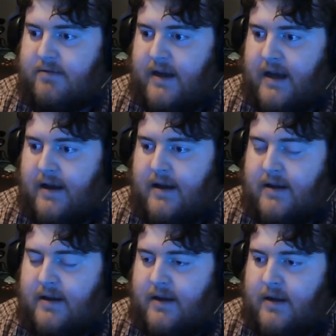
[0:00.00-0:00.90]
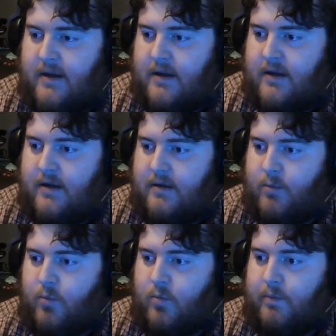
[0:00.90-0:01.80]
Uh,
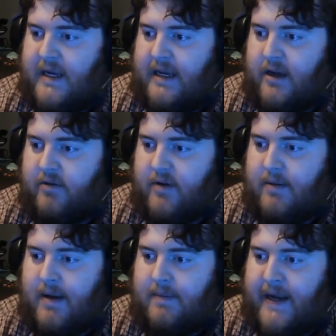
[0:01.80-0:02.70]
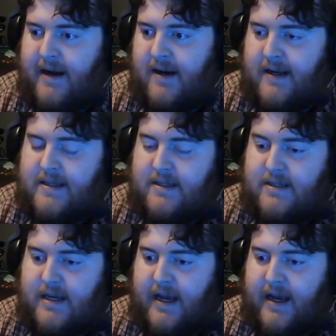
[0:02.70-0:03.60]
being over at my
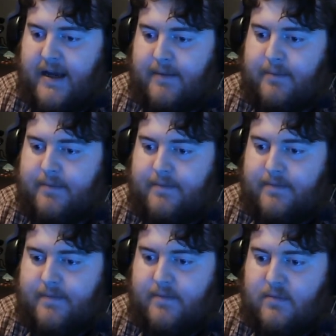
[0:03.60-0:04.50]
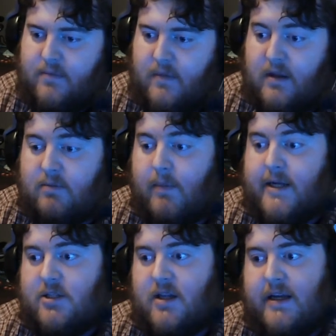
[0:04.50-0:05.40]
parents. Um,
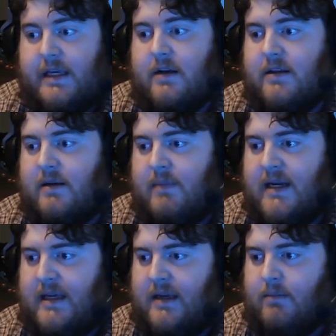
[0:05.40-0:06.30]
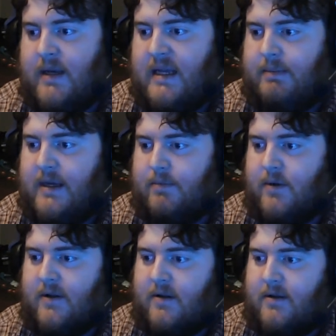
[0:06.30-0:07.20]
much luckier than many many
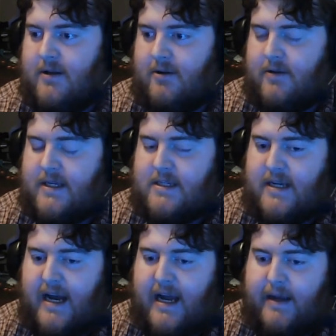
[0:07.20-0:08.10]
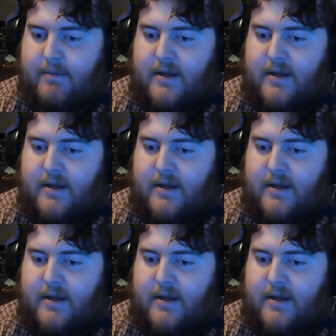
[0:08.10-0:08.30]
people through this time.